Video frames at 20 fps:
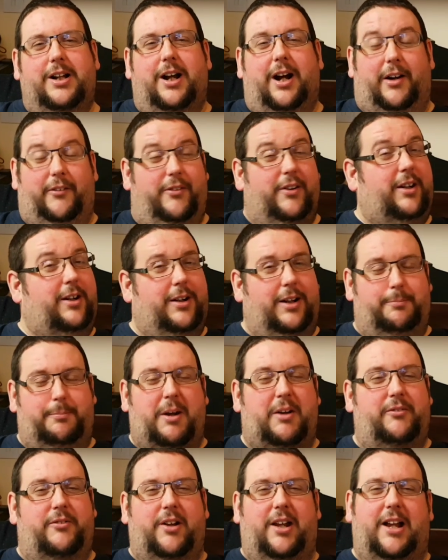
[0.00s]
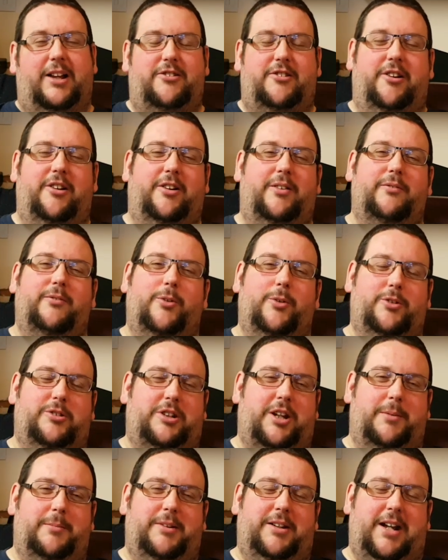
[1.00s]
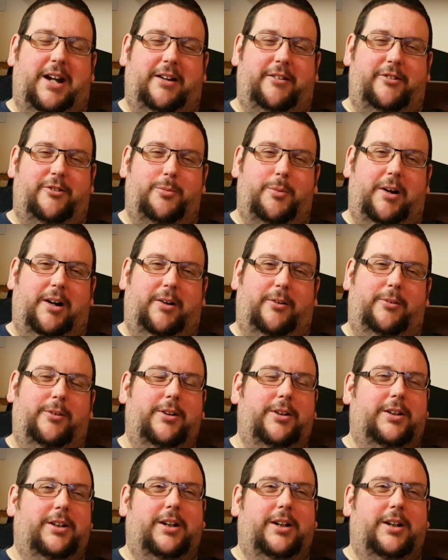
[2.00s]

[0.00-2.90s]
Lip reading: I think both the lads are looking forward to coming down as well.